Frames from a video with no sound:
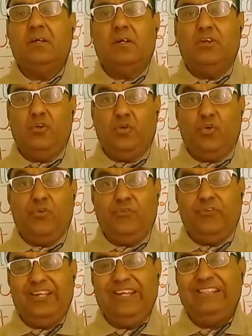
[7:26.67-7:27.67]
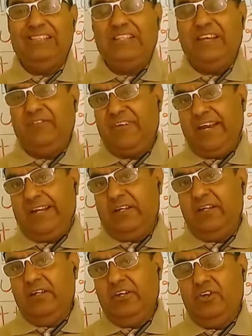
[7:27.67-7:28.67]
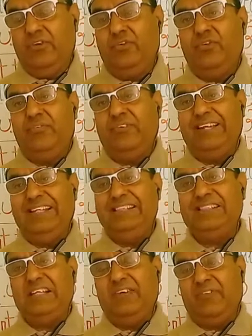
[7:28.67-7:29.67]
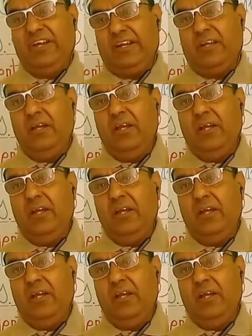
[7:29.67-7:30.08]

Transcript: you finish the work. You finish the work.